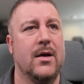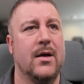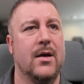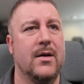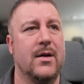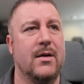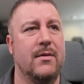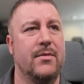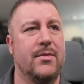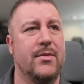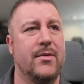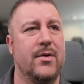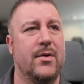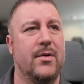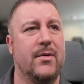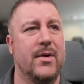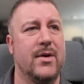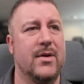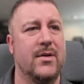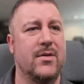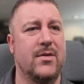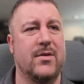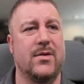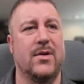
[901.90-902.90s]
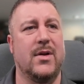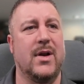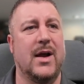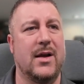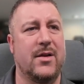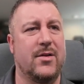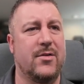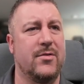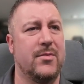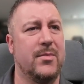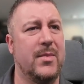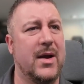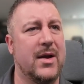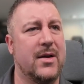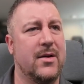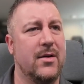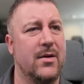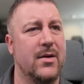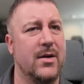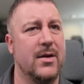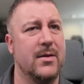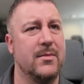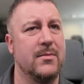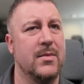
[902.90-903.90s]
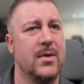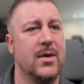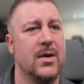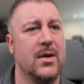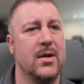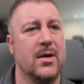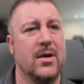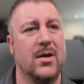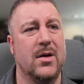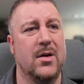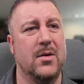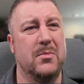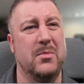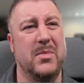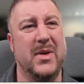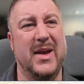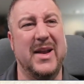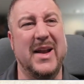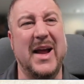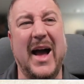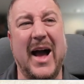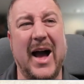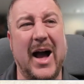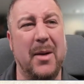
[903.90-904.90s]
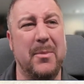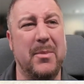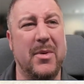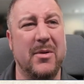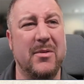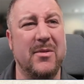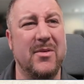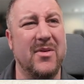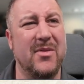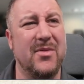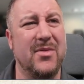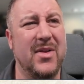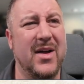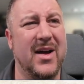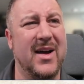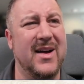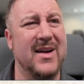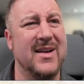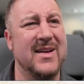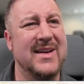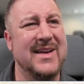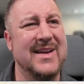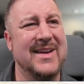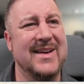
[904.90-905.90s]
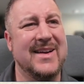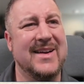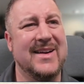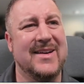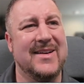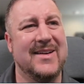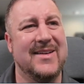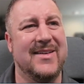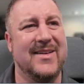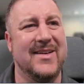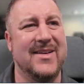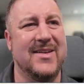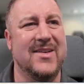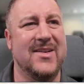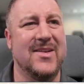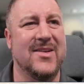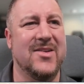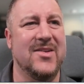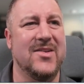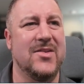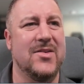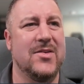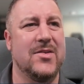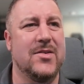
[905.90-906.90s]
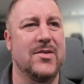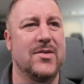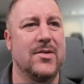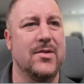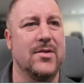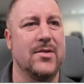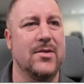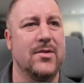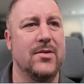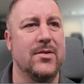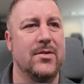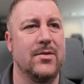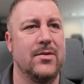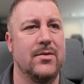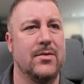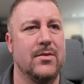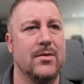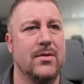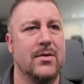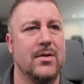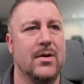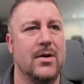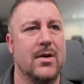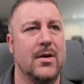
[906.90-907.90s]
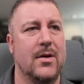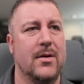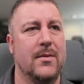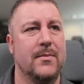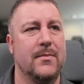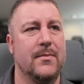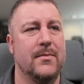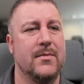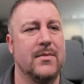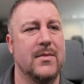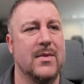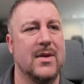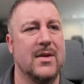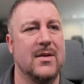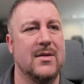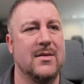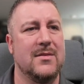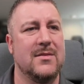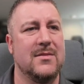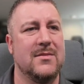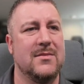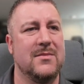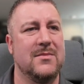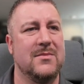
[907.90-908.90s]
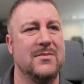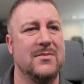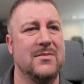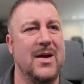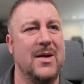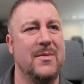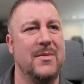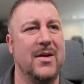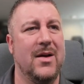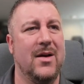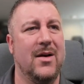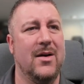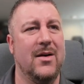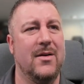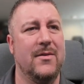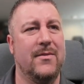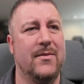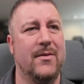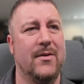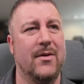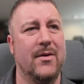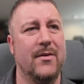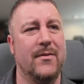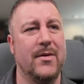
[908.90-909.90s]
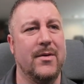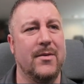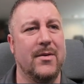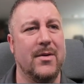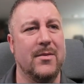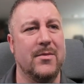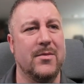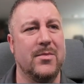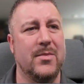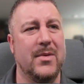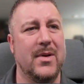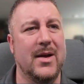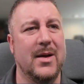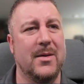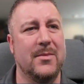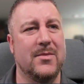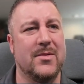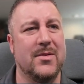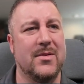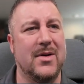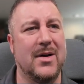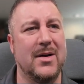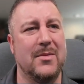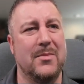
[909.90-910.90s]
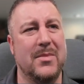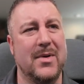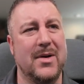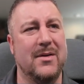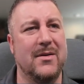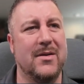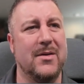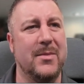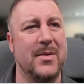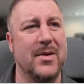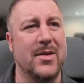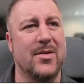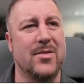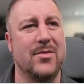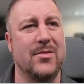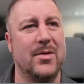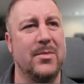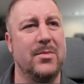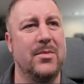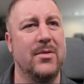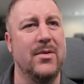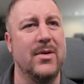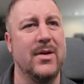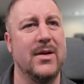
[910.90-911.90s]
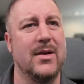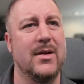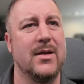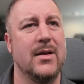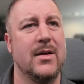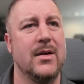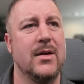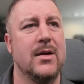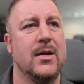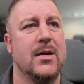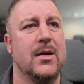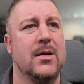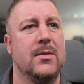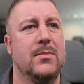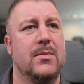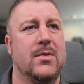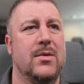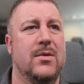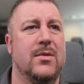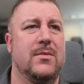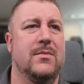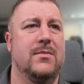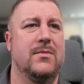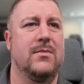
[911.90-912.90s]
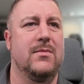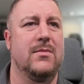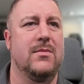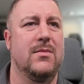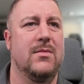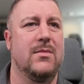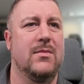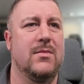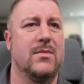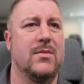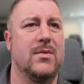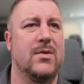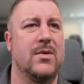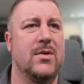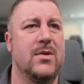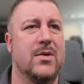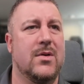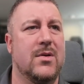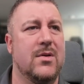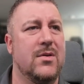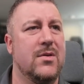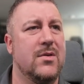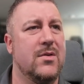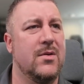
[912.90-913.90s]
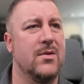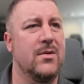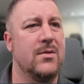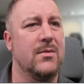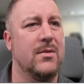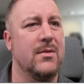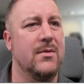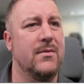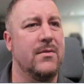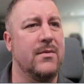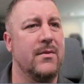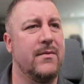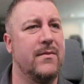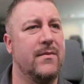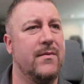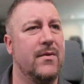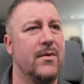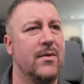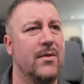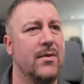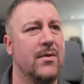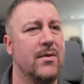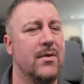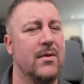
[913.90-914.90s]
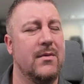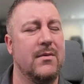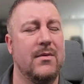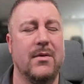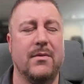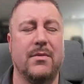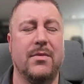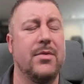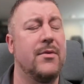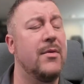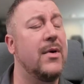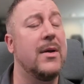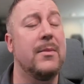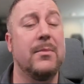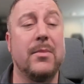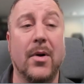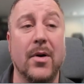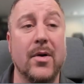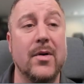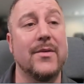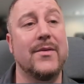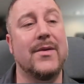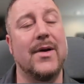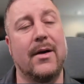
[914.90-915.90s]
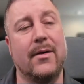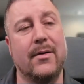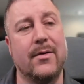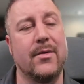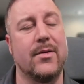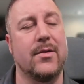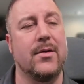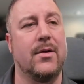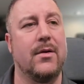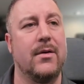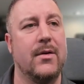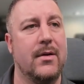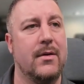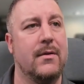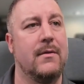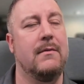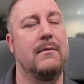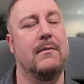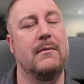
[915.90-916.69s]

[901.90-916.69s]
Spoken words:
and then throwing just an astromech on him and being happy with that. Like you can do maybe R4 if you want him to be able to like be a little bit slippery, but you can do one of the 3-point talent, sorry.